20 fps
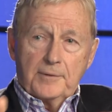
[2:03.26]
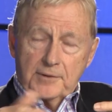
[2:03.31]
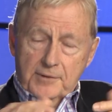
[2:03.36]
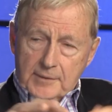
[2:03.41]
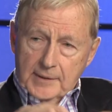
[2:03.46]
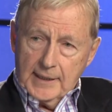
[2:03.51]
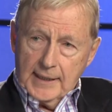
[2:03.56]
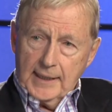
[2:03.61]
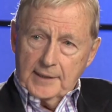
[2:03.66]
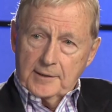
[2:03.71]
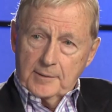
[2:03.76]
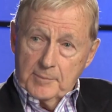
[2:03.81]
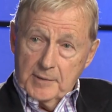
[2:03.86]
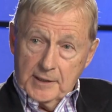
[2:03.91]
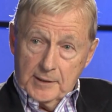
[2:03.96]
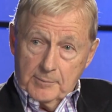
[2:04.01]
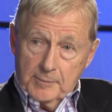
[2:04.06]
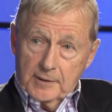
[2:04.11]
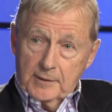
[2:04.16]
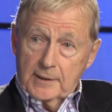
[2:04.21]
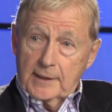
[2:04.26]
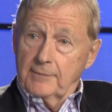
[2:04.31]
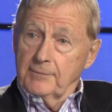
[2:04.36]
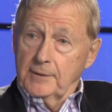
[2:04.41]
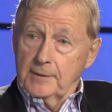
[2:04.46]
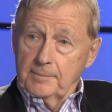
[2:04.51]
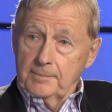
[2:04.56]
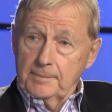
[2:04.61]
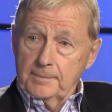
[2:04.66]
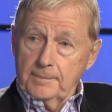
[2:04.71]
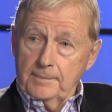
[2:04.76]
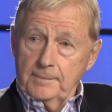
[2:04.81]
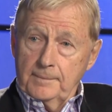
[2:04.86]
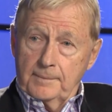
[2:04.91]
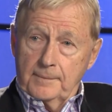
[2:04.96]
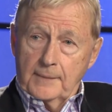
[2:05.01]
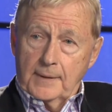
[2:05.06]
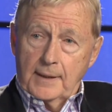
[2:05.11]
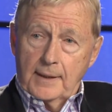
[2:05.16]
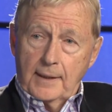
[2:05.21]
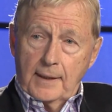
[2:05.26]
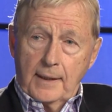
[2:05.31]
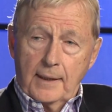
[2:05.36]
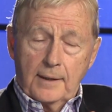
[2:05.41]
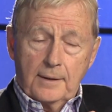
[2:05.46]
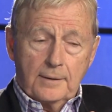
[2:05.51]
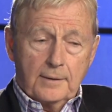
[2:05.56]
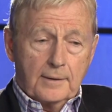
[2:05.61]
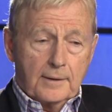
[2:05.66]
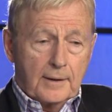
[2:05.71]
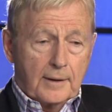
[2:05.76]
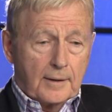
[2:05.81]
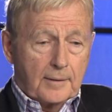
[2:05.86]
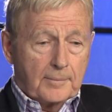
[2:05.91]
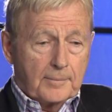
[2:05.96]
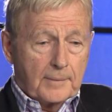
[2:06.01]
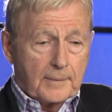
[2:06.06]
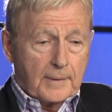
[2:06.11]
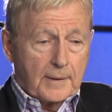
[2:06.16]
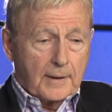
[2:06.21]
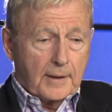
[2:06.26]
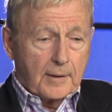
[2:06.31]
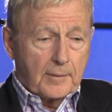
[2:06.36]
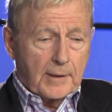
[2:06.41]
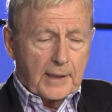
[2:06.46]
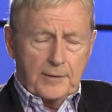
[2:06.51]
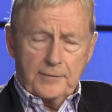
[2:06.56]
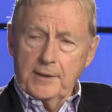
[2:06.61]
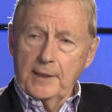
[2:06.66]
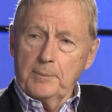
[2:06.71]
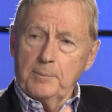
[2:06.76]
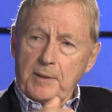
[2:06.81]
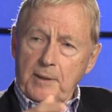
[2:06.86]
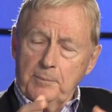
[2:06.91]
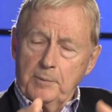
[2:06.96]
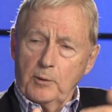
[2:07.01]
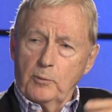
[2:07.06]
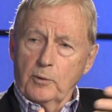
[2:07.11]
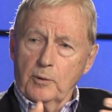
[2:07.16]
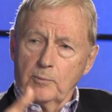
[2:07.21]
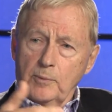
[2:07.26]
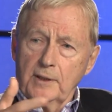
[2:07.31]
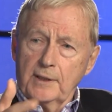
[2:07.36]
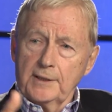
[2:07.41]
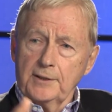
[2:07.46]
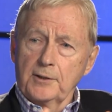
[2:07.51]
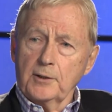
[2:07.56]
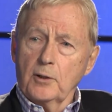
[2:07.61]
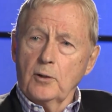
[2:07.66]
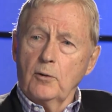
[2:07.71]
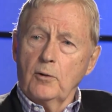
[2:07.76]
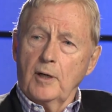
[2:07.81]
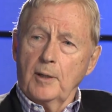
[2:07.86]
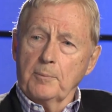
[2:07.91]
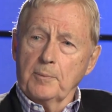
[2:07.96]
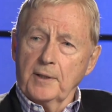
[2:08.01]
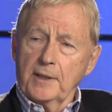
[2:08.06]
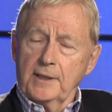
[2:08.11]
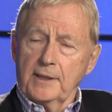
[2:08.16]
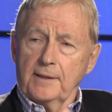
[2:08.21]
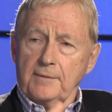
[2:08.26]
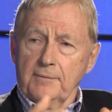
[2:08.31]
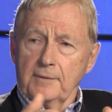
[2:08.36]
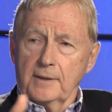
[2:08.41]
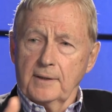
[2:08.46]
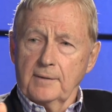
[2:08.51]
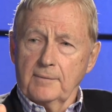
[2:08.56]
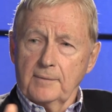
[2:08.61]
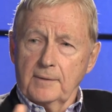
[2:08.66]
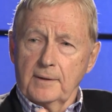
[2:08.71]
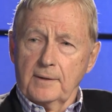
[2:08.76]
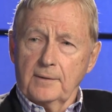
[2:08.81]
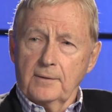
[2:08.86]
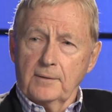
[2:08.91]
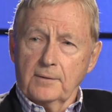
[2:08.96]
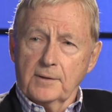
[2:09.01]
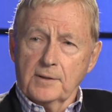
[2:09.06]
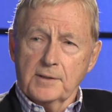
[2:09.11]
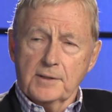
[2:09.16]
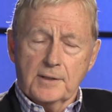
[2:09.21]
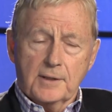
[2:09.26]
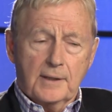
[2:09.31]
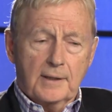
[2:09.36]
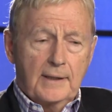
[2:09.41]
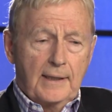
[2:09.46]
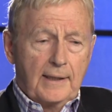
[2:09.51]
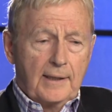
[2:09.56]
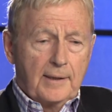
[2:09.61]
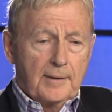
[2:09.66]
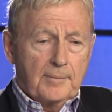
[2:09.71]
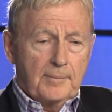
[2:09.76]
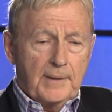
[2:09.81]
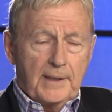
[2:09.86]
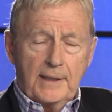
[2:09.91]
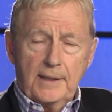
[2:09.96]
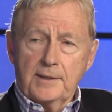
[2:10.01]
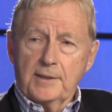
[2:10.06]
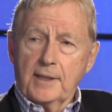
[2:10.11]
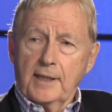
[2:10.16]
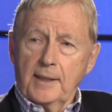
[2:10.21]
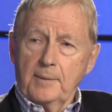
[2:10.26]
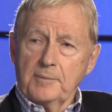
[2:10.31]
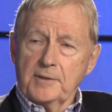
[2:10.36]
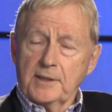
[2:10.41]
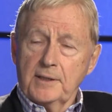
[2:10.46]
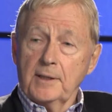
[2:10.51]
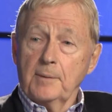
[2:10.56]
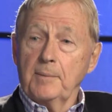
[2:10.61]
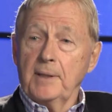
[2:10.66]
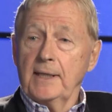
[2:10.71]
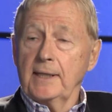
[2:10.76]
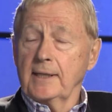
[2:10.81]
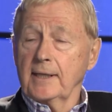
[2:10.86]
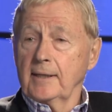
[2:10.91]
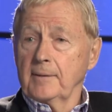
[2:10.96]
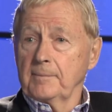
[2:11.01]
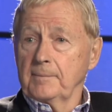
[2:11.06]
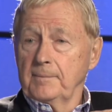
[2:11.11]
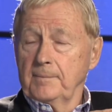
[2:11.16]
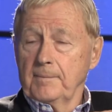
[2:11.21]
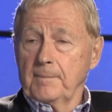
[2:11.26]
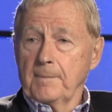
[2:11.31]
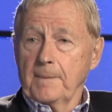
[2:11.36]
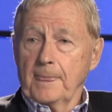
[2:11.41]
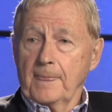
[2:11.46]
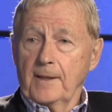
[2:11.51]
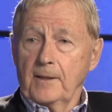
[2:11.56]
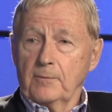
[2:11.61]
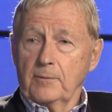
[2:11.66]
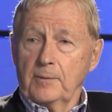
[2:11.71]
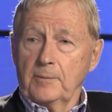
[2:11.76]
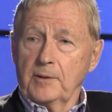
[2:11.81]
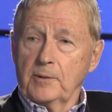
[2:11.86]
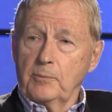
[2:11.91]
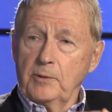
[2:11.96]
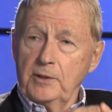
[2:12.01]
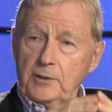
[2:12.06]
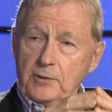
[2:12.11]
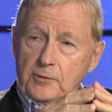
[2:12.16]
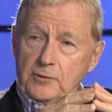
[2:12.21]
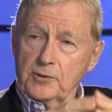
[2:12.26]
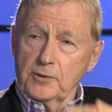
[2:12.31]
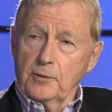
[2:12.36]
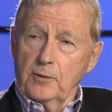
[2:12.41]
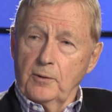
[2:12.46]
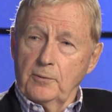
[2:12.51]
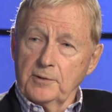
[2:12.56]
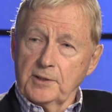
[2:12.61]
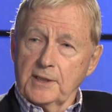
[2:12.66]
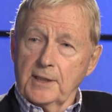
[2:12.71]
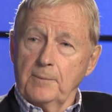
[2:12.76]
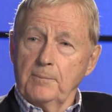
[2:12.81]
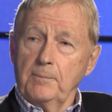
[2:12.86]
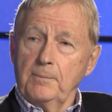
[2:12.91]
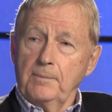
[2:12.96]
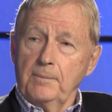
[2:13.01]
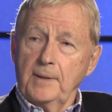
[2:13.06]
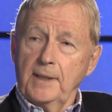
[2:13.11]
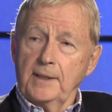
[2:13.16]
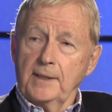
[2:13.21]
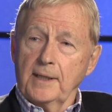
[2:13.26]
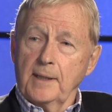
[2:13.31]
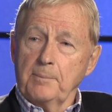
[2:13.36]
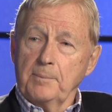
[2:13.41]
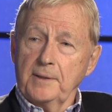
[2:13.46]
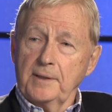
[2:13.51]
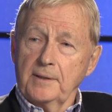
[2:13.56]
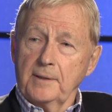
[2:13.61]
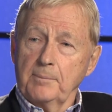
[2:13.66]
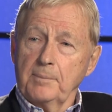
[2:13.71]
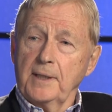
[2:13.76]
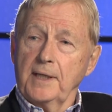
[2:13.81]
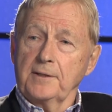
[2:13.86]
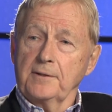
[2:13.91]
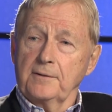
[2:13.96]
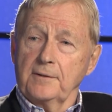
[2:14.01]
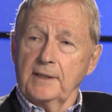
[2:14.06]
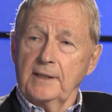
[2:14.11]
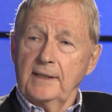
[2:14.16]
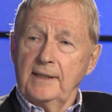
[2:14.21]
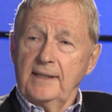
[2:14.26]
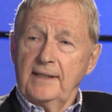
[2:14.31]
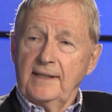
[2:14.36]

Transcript: was at a minimal level. And I think people were willing to cooperate. I've noticed many times in the makeup, we used to always get made up in the buttery